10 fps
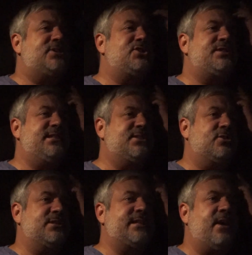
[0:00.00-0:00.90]
just easier
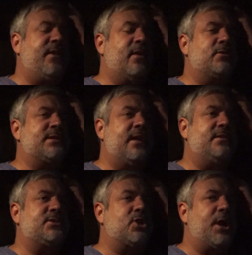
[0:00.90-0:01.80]
to stay on the other side
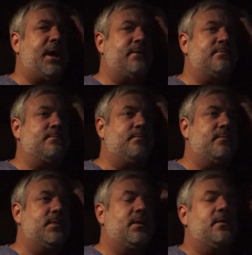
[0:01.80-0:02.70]
of the street
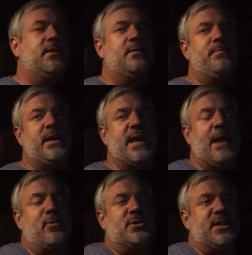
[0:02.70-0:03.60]
and be
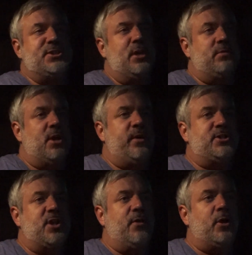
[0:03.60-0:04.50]
neighbors that don't know
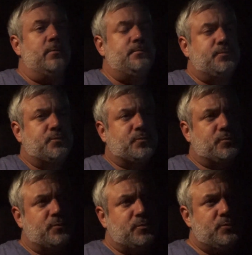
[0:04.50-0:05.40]
each other.
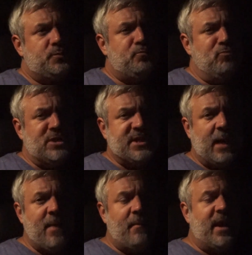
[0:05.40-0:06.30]
It's like
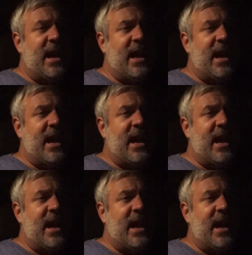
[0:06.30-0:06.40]
I met my